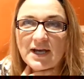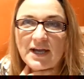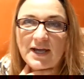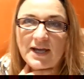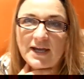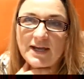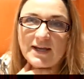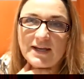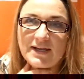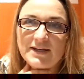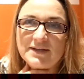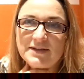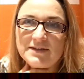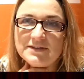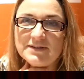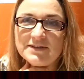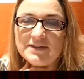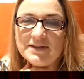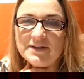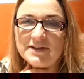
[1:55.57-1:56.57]
And
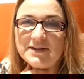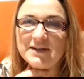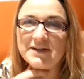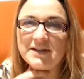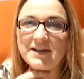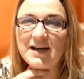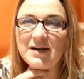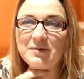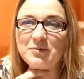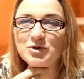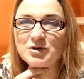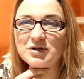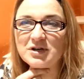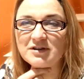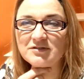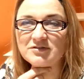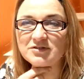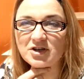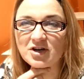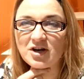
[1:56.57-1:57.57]
I'm gonna
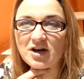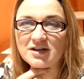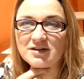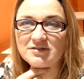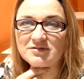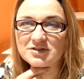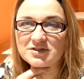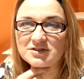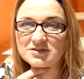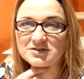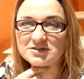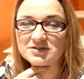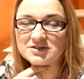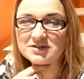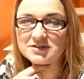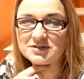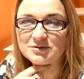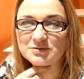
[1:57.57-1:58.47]
have a currywurst,